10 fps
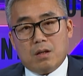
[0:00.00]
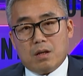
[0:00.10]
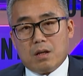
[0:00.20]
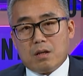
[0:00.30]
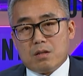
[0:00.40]

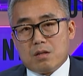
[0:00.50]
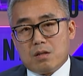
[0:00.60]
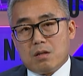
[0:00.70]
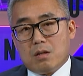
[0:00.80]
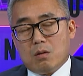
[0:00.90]
And
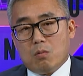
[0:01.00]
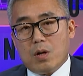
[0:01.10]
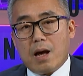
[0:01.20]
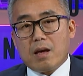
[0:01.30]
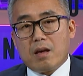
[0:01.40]
uh,
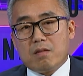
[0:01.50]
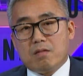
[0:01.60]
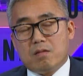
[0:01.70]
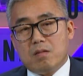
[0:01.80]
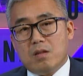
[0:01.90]
what I can
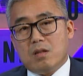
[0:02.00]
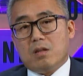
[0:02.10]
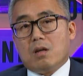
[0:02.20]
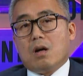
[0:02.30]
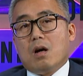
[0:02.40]

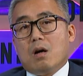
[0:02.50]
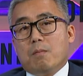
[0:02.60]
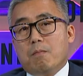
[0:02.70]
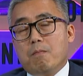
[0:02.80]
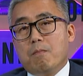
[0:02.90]
see
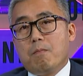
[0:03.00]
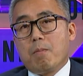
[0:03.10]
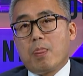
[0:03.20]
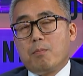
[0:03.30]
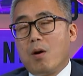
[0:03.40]
um,
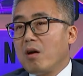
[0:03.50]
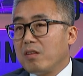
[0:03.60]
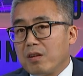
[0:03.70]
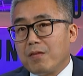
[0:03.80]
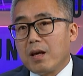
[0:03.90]

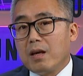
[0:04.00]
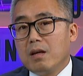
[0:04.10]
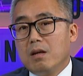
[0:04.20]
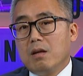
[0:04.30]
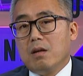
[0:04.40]
positively,
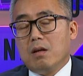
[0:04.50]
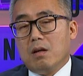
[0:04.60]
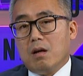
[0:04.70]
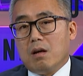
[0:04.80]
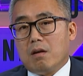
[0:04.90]

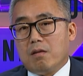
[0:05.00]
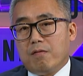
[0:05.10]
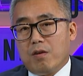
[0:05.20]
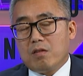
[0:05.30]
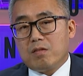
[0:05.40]

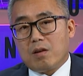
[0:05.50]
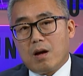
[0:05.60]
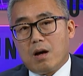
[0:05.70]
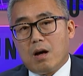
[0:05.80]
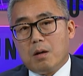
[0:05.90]
first,
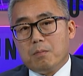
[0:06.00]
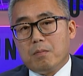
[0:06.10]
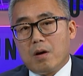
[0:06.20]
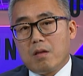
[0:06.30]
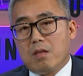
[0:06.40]

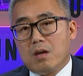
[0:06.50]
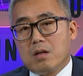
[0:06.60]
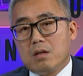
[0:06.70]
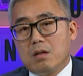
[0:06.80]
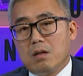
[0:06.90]
um, I
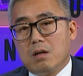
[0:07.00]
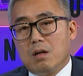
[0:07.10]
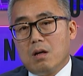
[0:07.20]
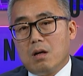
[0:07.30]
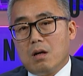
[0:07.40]
think
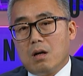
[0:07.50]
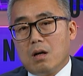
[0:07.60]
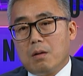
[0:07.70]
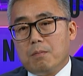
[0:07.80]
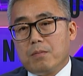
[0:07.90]

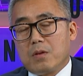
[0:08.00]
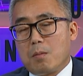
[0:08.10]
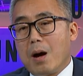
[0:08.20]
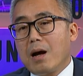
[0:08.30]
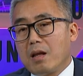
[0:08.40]
um, the
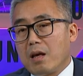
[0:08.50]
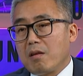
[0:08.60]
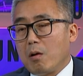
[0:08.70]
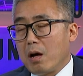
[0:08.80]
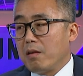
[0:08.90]
market is,
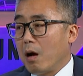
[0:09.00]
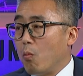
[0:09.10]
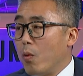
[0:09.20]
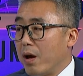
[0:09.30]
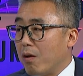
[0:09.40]
is,
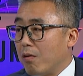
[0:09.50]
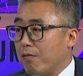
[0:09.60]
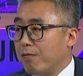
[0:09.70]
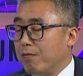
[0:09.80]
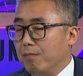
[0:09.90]
aware
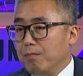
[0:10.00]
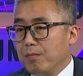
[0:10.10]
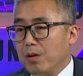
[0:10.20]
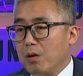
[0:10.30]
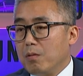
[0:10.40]
of,
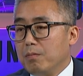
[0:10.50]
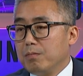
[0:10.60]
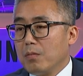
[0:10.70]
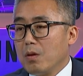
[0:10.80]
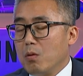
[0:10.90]
you know,
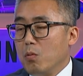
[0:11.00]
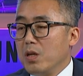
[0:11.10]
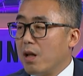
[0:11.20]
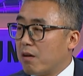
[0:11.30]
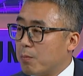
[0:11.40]
we
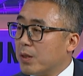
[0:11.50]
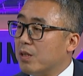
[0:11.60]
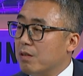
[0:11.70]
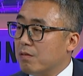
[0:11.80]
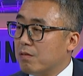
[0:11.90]
need
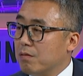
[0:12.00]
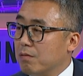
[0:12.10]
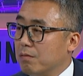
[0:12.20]
expertise.